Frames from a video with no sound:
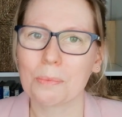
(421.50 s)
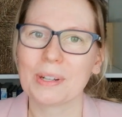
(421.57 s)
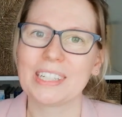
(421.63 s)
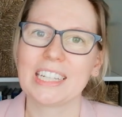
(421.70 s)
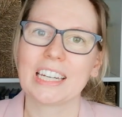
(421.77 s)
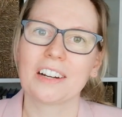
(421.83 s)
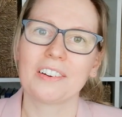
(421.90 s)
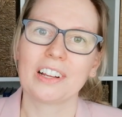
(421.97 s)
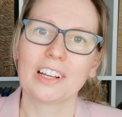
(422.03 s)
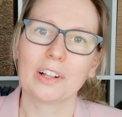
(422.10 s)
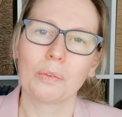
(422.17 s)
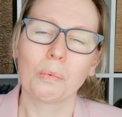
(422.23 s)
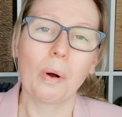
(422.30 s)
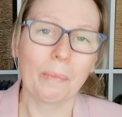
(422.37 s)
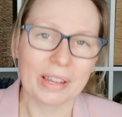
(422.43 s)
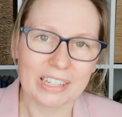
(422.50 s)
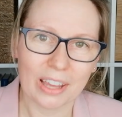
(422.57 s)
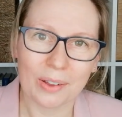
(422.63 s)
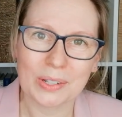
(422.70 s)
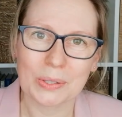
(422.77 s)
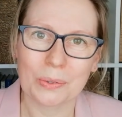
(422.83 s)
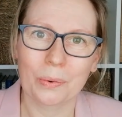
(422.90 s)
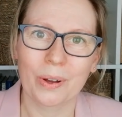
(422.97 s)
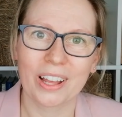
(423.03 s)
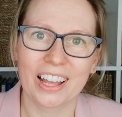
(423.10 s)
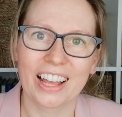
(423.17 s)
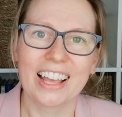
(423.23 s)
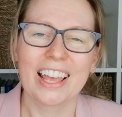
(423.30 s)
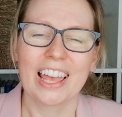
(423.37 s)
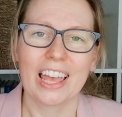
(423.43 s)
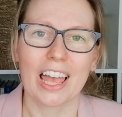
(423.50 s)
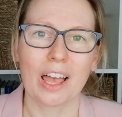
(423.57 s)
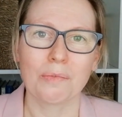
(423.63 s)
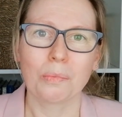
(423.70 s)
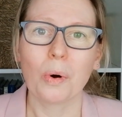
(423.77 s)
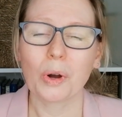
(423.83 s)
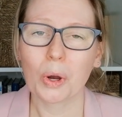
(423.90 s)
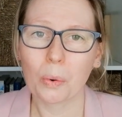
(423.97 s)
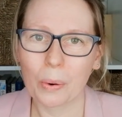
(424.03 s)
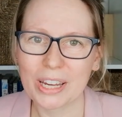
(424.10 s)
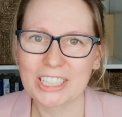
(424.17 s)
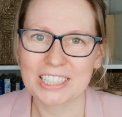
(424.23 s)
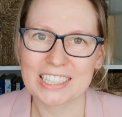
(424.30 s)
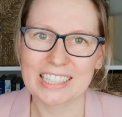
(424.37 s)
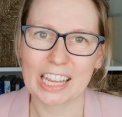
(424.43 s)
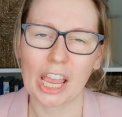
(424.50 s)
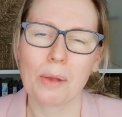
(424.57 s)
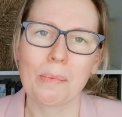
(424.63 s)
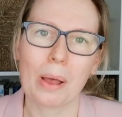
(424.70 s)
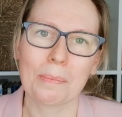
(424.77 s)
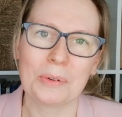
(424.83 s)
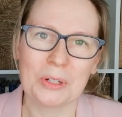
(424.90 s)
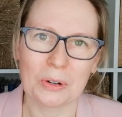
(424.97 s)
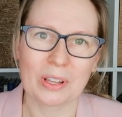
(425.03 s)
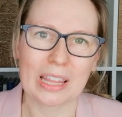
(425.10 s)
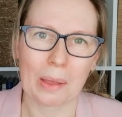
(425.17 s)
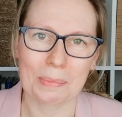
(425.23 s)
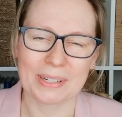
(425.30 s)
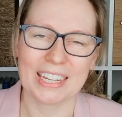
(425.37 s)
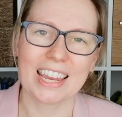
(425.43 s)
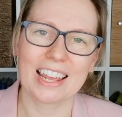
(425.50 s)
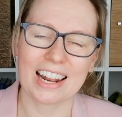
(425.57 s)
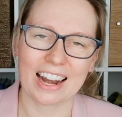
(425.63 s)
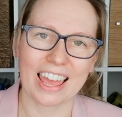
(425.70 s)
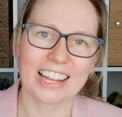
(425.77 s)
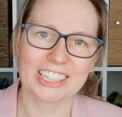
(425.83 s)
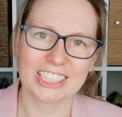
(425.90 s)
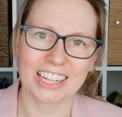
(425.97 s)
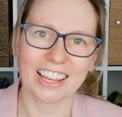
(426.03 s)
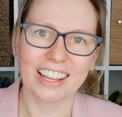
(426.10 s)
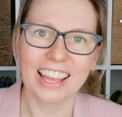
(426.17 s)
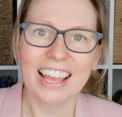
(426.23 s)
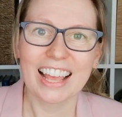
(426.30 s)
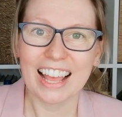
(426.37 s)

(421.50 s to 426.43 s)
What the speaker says: the material, what my notes were, what questions came up during that particular lecture.